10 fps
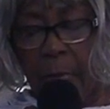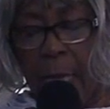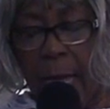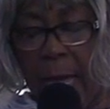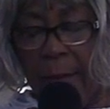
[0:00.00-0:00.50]

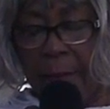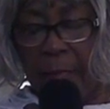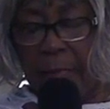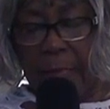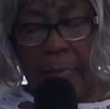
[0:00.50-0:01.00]

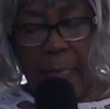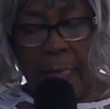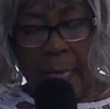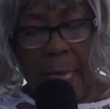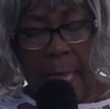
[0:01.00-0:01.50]
Hophni,
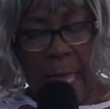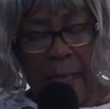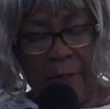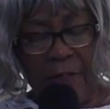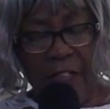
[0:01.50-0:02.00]

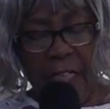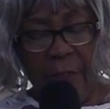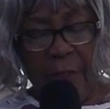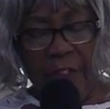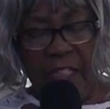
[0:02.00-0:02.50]
and
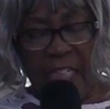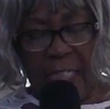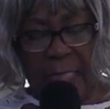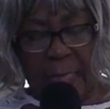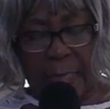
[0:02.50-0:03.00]

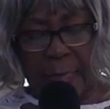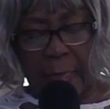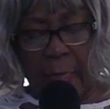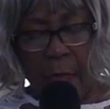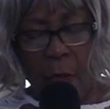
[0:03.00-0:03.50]
Phineas
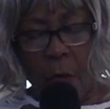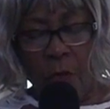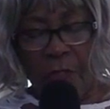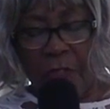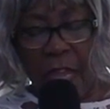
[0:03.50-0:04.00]

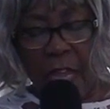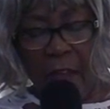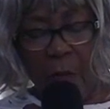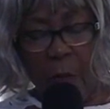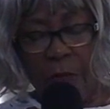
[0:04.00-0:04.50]
were
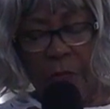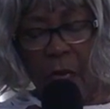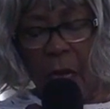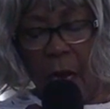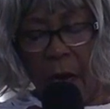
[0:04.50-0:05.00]
there with the
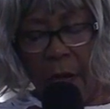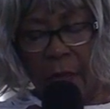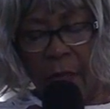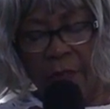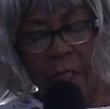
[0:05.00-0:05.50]

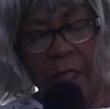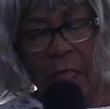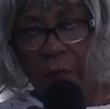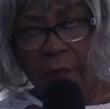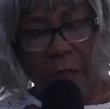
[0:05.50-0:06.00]
ark of the
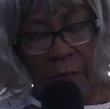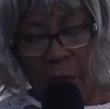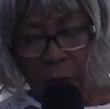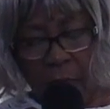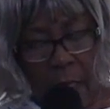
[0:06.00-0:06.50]
covenant
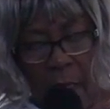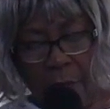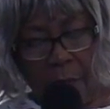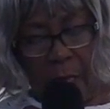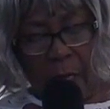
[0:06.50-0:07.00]
with,
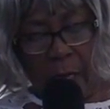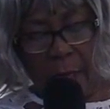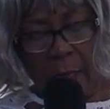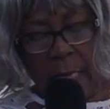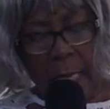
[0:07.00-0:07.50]
of God.
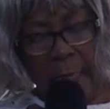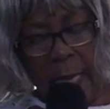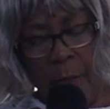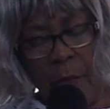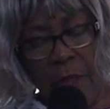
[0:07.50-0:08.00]

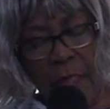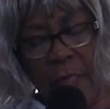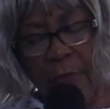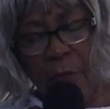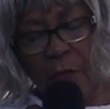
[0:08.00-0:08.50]
Now I want to
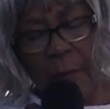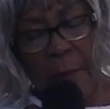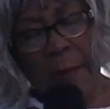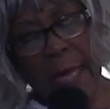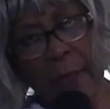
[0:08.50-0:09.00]
give you
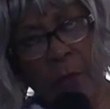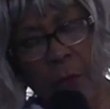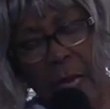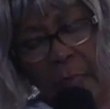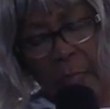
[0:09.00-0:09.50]
some
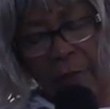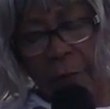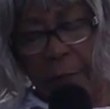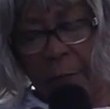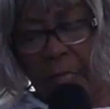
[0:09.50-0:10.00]
background
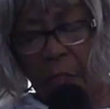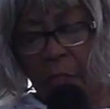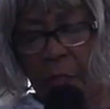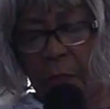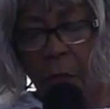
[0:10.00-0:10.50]

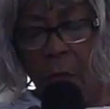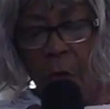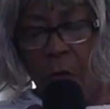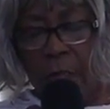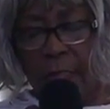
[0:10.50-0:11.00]
information
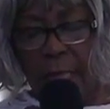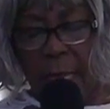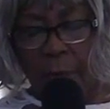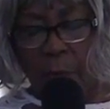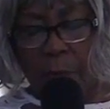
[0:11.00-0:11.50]
on
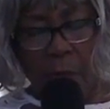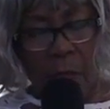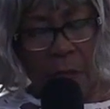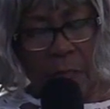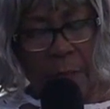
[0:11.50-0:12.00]
Samuel
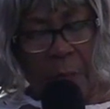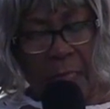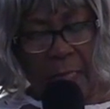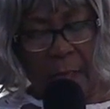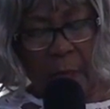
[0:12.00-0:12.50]
because he
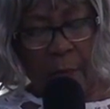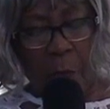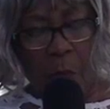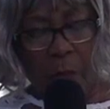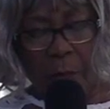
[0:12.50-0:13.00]
plays an
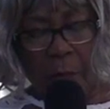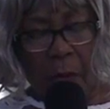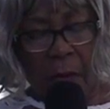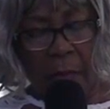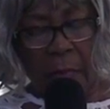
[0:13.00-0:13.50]
important
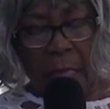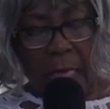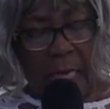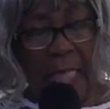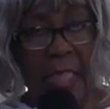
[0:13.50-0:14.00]
part
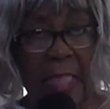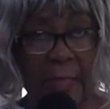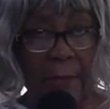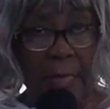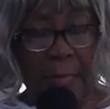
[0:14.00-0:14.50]
in this
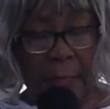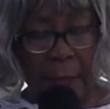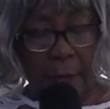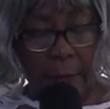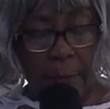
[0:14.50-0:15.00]

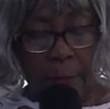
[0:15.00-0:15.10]
message.